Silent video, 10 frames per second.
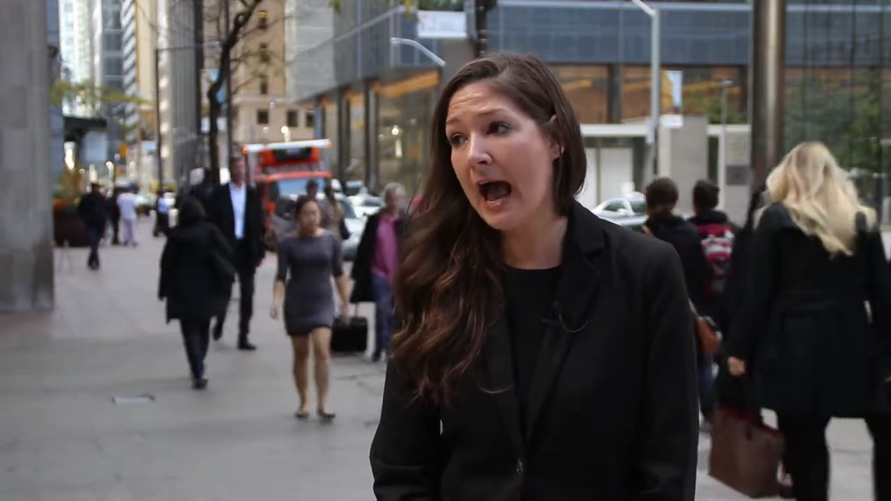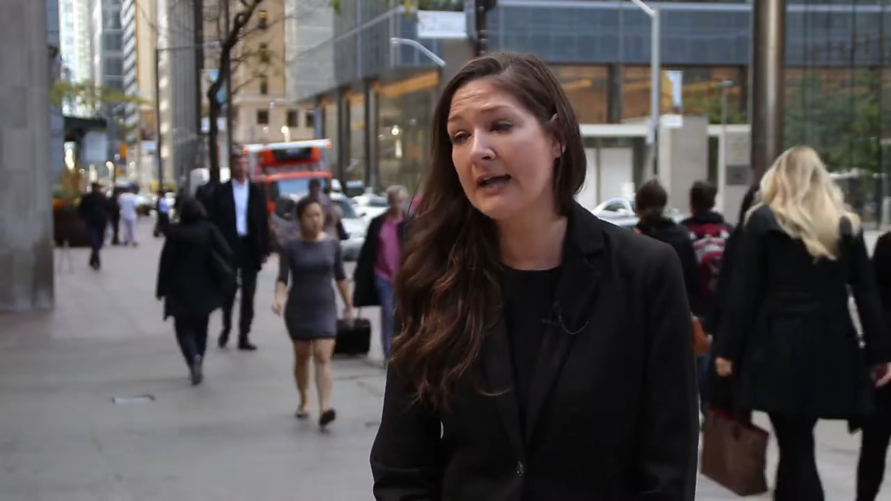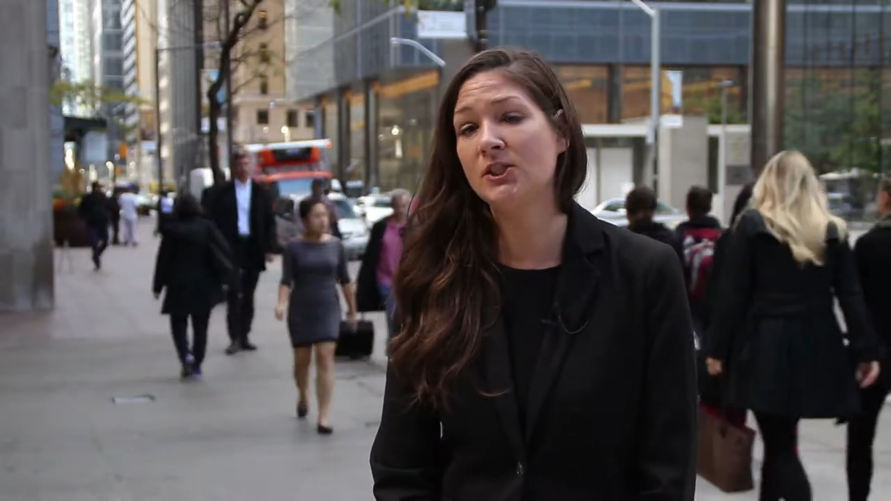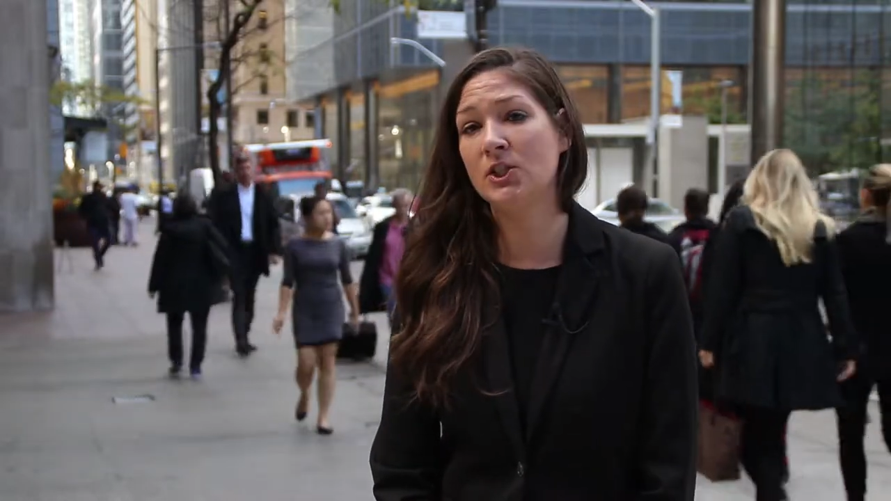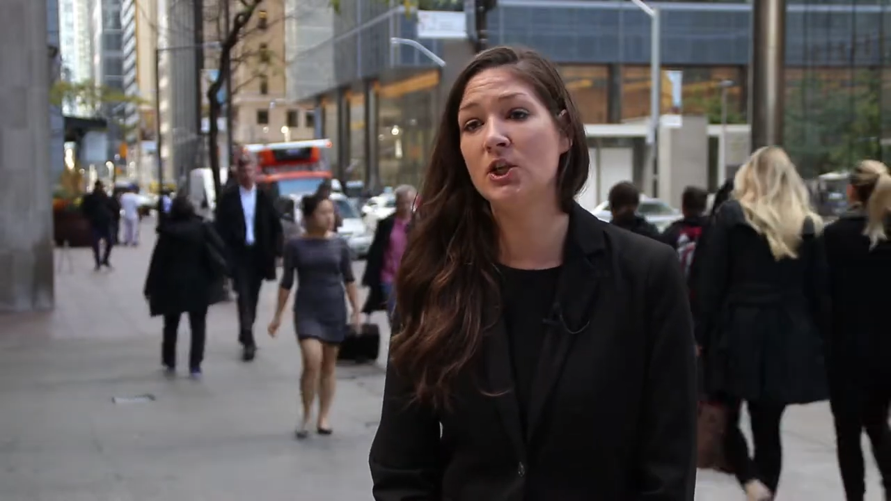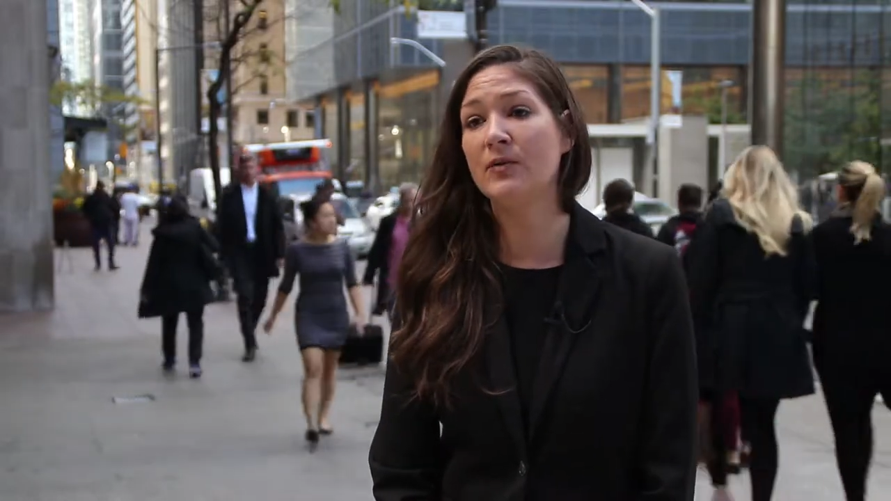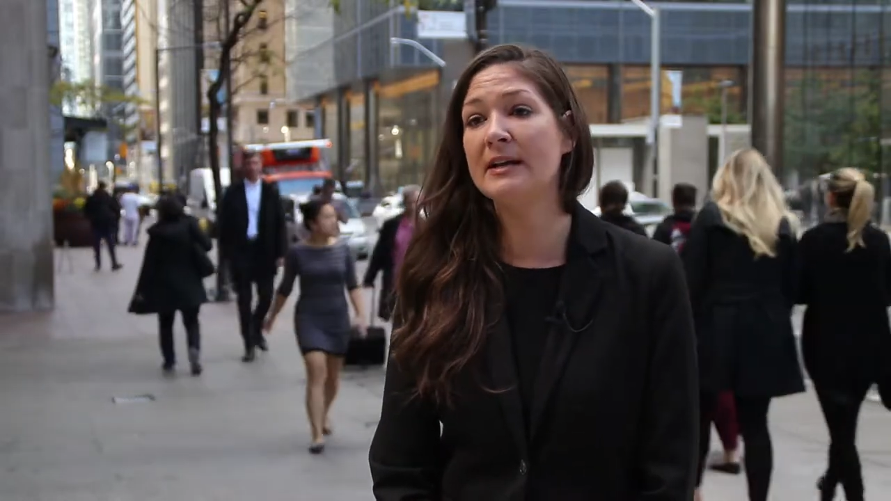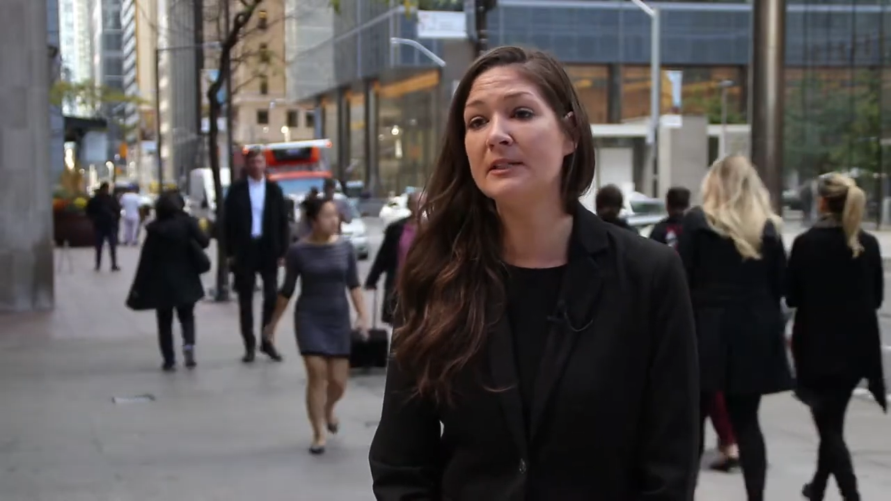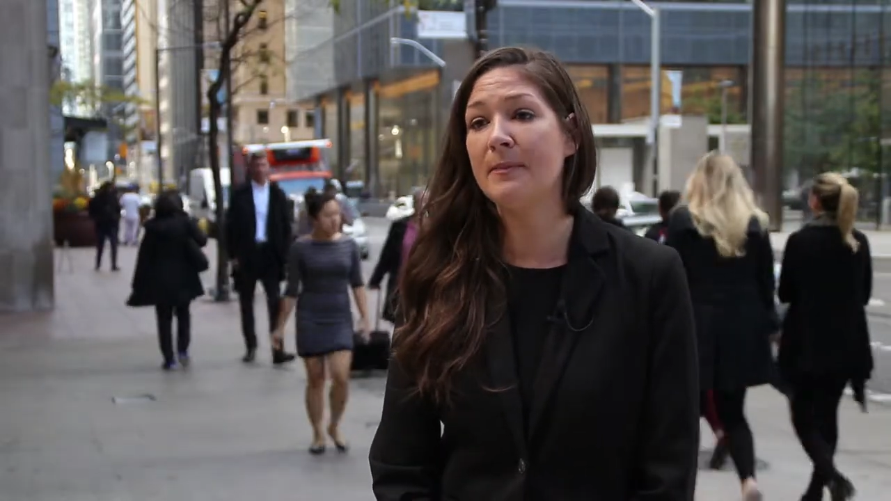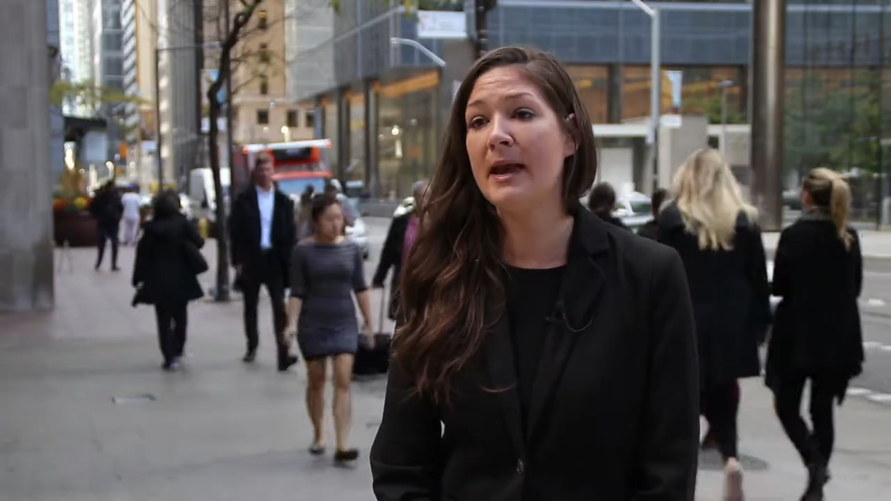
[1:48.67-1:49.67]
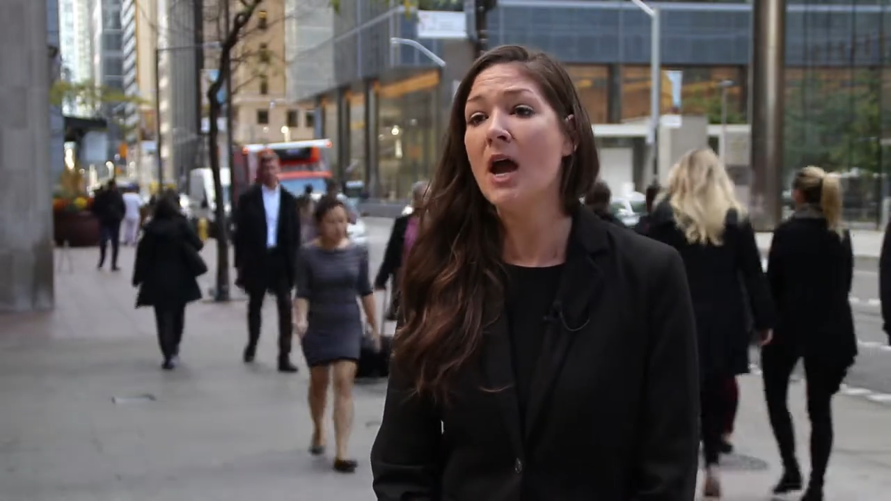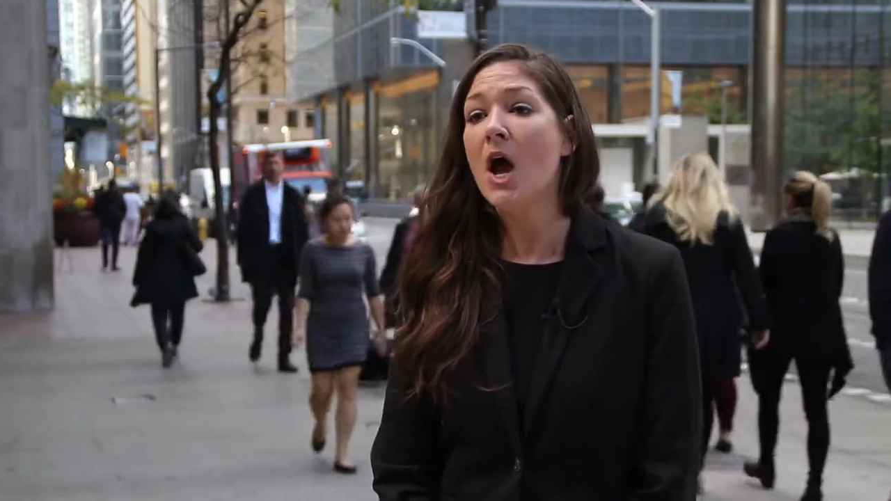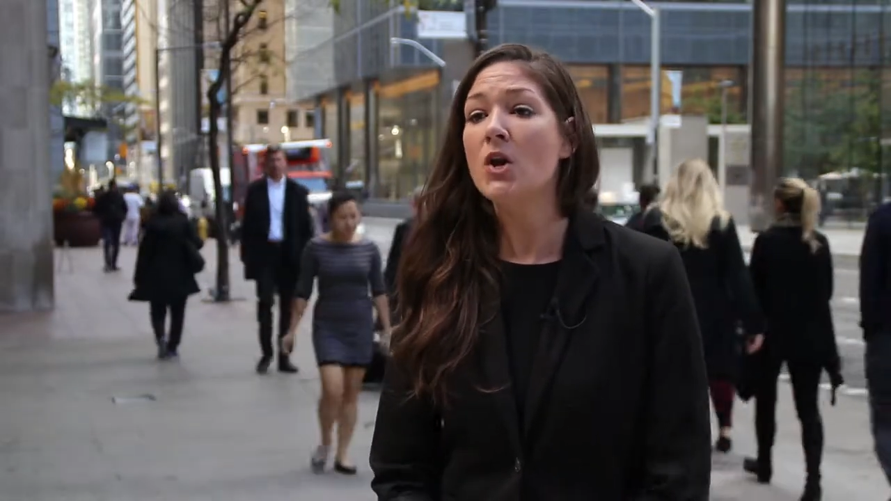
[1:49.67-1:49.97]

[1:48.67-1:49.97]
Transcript: adds to your resume.